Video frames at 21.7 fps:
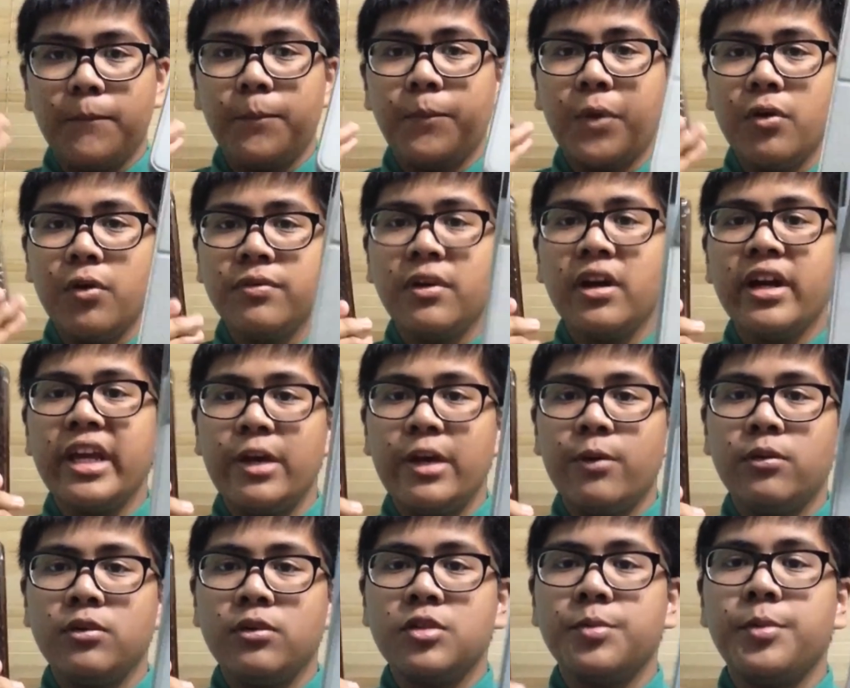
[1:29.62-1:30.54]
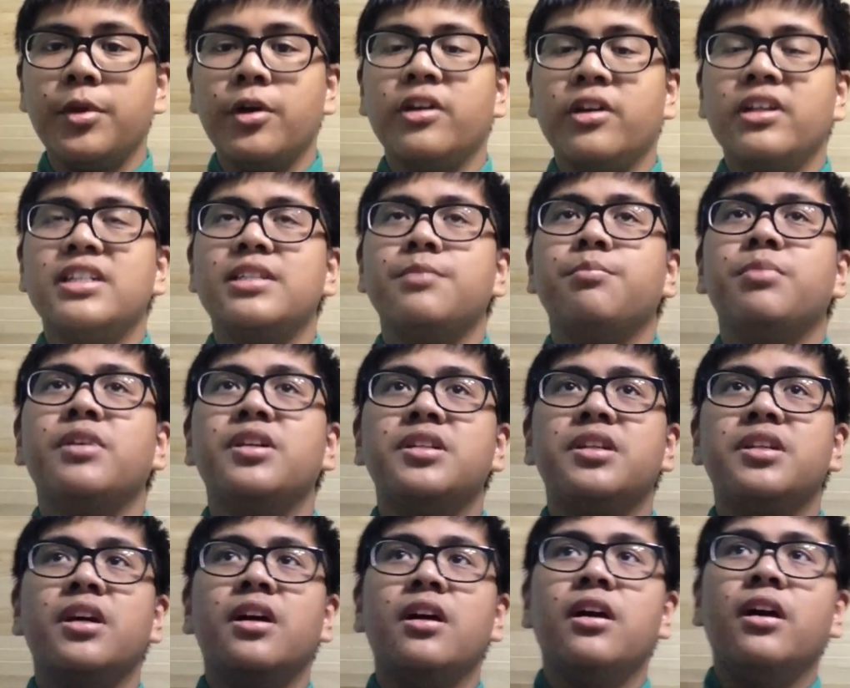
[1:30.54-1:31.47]
both are equals honest
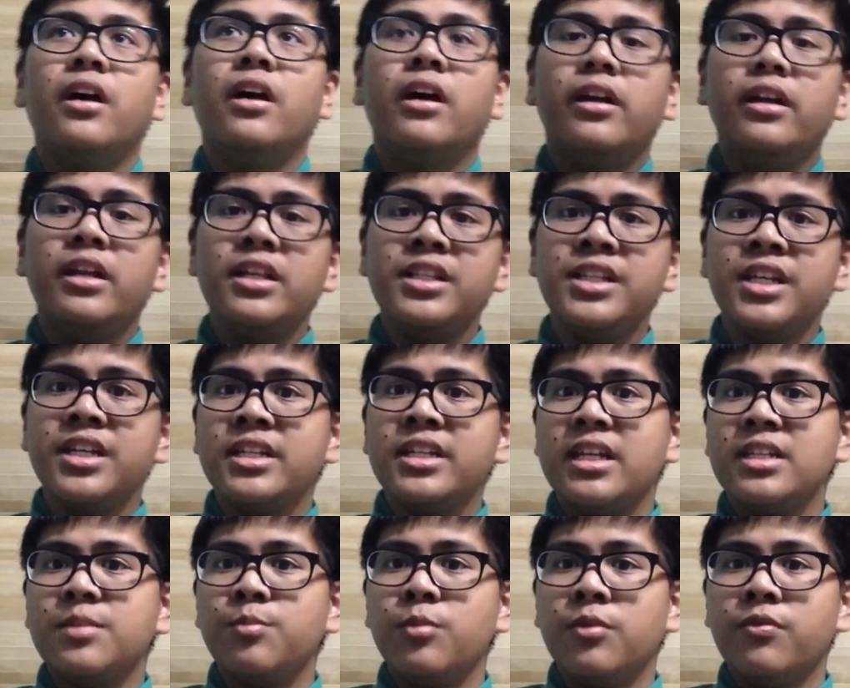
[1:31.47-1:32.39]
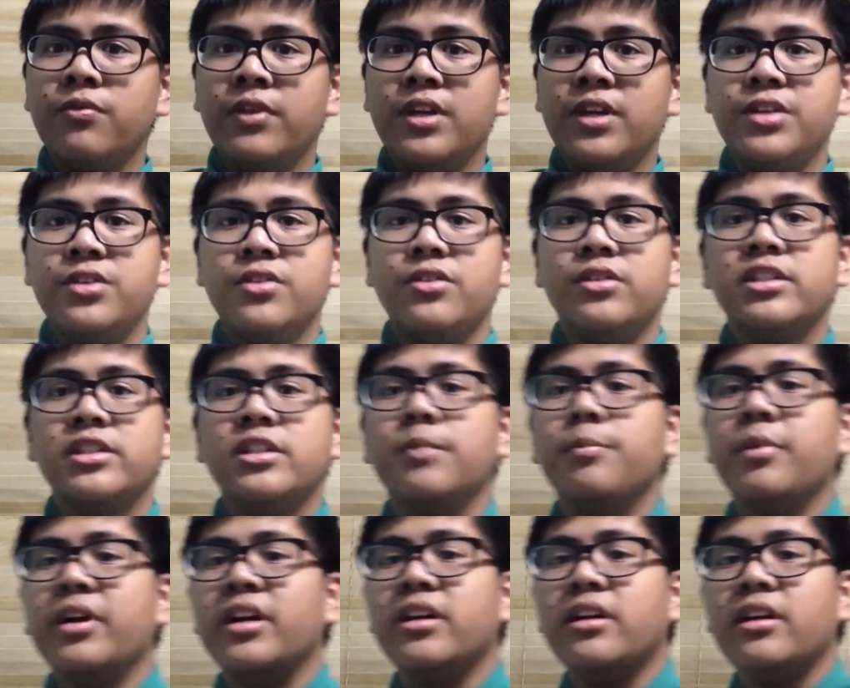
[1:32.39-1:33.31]
but This just has more features,
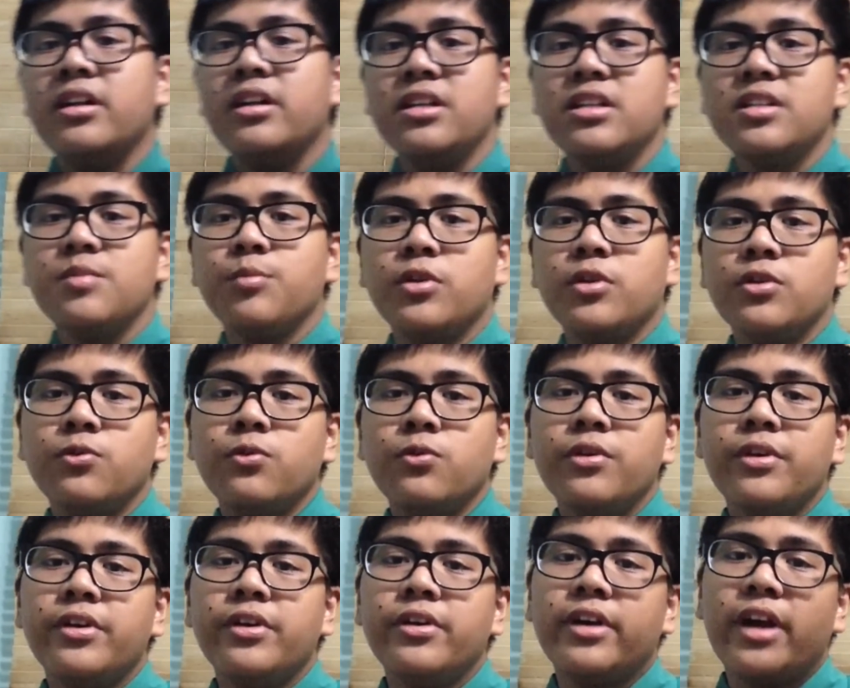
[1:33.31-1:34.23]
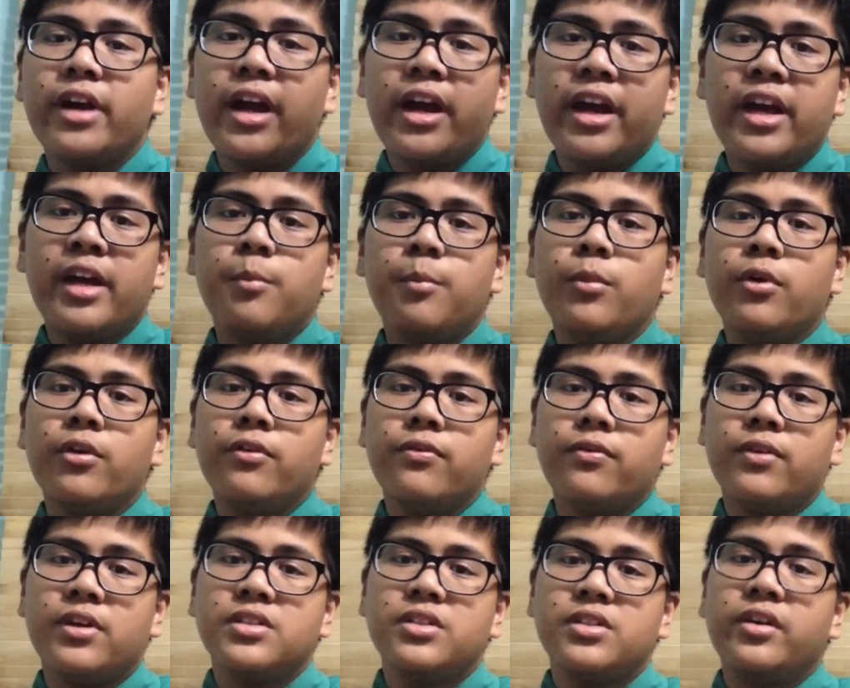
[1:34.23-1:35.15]
but this is more smoother and more
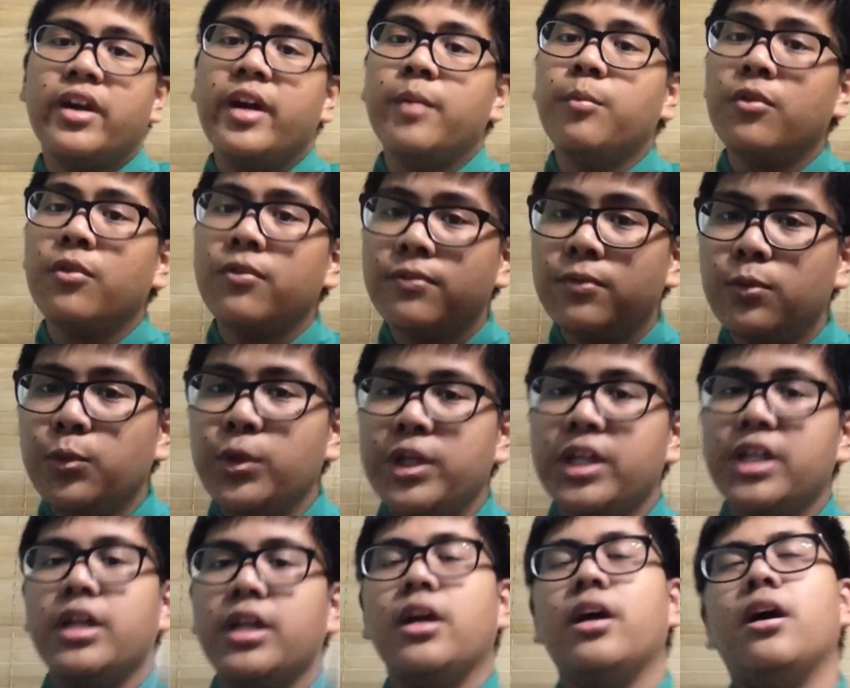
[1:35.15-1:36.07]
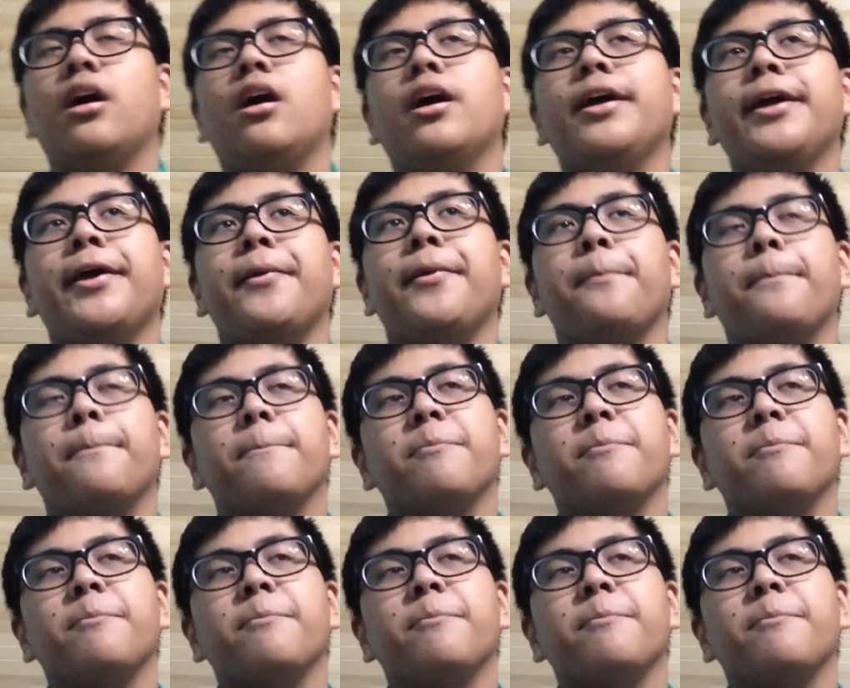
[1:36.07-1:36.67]
faster and more fluid. Okay,